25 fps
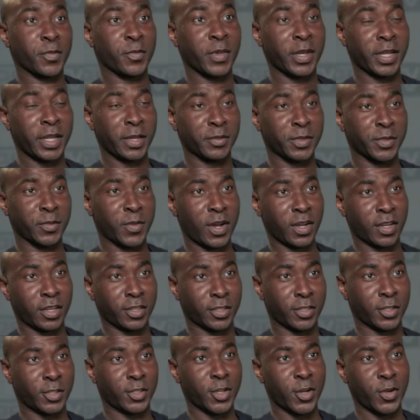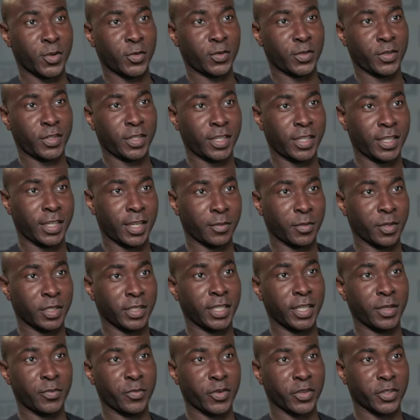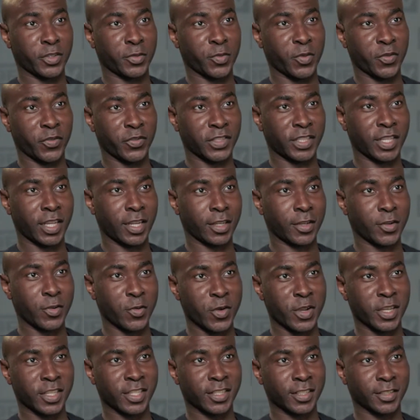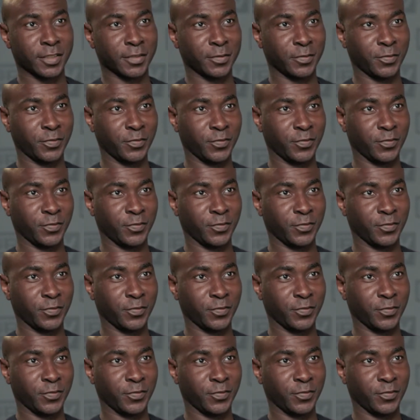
My name's Marcus Adeo, and I'm the team principal for Seneca Racing.